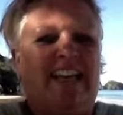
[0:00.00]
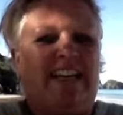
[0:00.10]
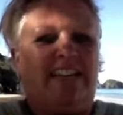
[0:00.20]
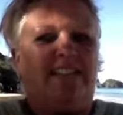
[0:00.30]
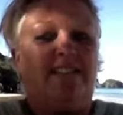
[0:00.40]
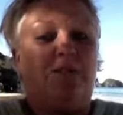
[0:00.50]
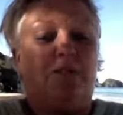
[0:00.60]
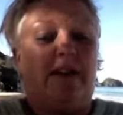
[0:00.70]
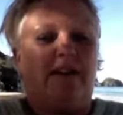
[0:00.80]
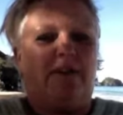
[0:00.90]
as au
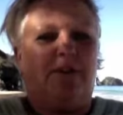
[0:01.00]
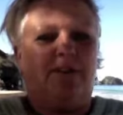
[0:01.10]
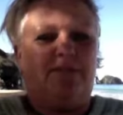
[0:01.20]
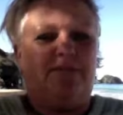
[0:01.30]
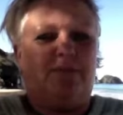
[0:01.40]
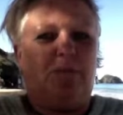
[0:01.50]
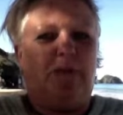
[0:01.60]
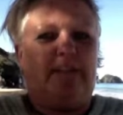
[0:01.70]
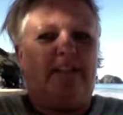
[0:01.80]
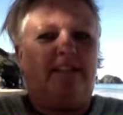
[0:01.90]
pair girl for
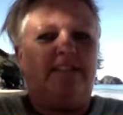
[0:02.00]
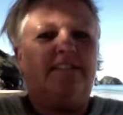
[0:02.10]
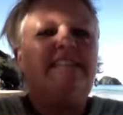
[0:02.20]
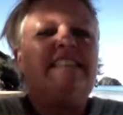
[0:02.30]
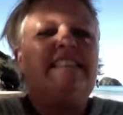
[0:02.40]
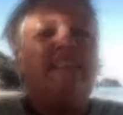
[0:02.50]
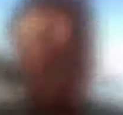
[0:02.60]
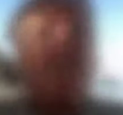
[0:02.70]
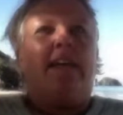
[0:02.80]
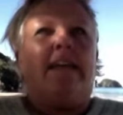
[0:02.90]
one year.
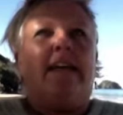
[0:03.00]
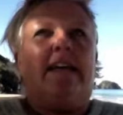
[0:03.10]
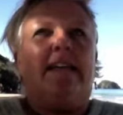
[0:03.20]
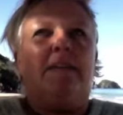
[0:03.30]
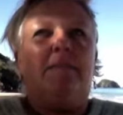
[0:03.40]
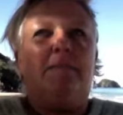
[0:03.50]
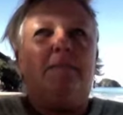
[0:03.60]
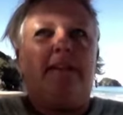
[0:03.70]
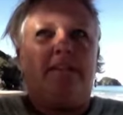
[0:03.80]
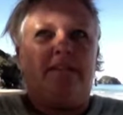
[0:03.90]
My
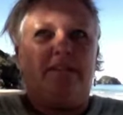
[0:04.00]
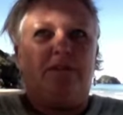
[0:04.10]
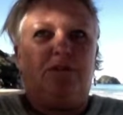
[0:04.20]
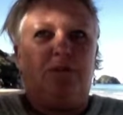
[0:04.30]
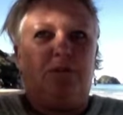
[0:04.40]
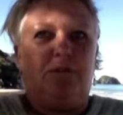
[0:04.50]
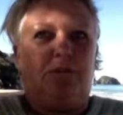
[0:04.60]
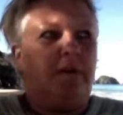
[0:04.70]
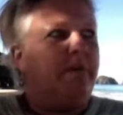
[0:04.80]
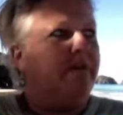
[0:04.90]
message to
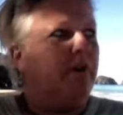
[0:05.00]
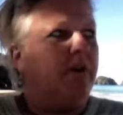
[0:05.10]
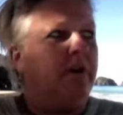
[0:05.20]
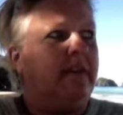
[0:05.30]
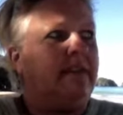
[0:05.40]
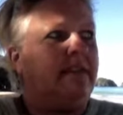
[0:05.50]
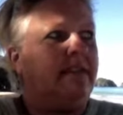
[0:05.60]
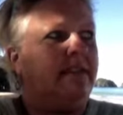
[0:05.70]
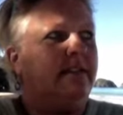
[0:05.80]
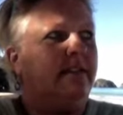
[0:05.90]
you, above all,
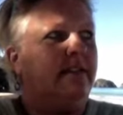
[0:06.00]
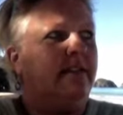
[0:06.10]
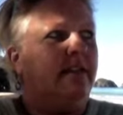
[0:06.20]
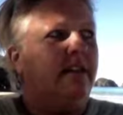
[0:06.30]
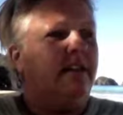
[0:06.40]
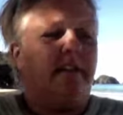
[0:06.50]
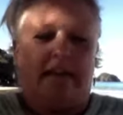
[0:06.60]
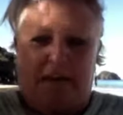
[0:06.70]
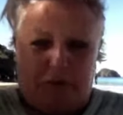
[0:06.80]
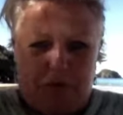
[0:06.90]
is thank
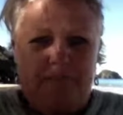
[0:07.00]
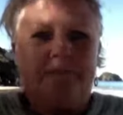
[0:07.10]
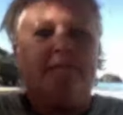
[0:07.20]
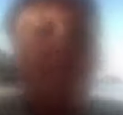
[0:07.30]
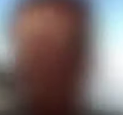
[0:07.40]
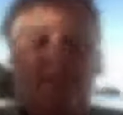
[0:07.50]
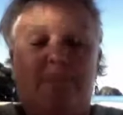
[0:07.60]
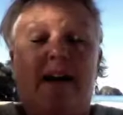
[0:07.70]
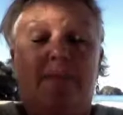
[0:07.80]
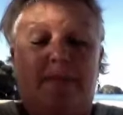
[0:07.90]
you.
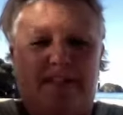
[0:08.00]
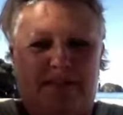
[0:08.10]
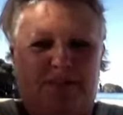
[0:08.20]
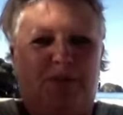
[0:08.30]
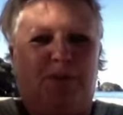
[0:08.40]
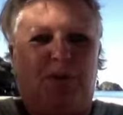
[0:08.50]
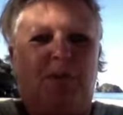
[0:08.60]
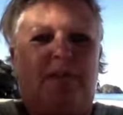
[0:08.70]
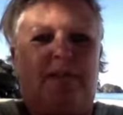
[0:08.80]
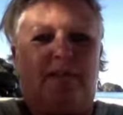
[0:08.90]
My message to you
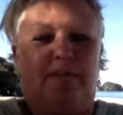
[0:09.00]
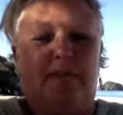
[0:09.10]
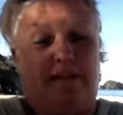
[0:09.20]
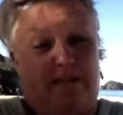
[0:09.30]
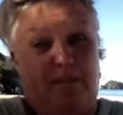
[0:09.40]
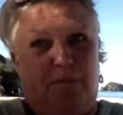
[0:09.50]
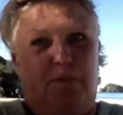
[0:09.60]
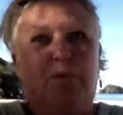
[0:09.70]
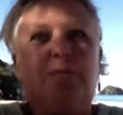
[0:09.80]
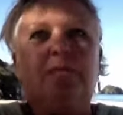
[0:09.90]
is merci
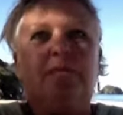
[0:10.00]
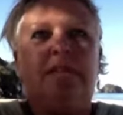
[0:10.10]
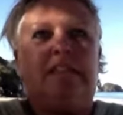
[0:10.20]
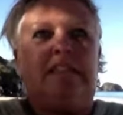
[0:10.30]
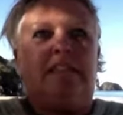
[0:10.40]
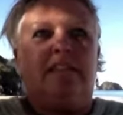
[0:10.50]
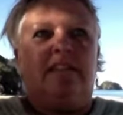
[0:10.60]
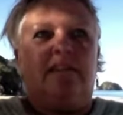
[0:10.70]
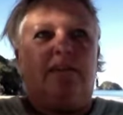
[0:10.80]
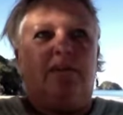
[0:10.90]
beaucoup.
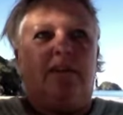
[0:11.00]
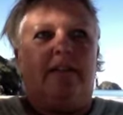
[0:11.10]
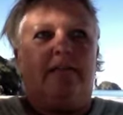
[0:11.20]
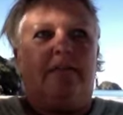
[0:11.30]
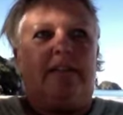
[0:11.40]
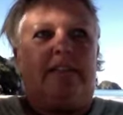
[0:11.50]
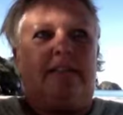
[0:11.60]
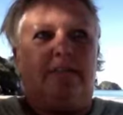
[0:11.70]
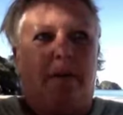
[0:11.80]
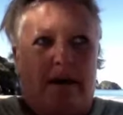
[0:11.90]
You have
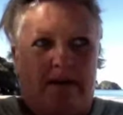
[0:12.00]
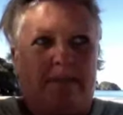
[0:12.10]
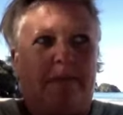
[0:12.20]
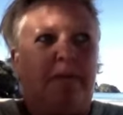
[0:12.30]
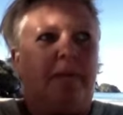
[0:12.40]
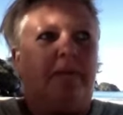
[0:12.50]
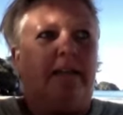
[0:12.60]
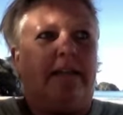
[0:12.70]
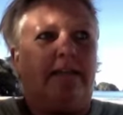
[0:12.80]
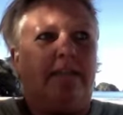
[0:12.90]
inspired me with your
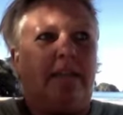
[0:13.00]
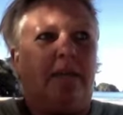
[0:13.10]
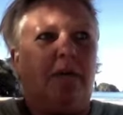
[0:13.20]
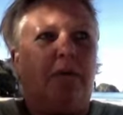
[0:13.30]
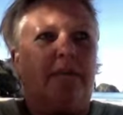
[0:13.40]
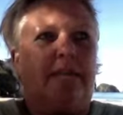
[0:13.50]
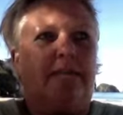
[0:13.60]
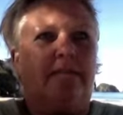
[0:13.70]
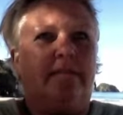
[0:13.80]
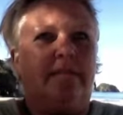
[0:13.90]
energy,
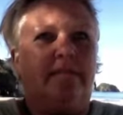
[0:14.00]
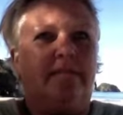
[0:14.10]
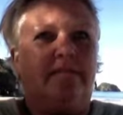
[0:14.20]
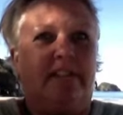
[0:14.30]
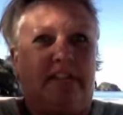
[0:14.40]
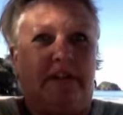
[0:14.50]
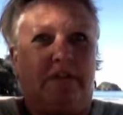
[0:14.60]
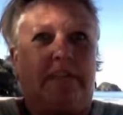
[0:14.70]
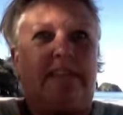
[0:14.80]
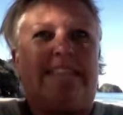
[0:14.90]
your
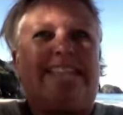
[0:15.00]
videos,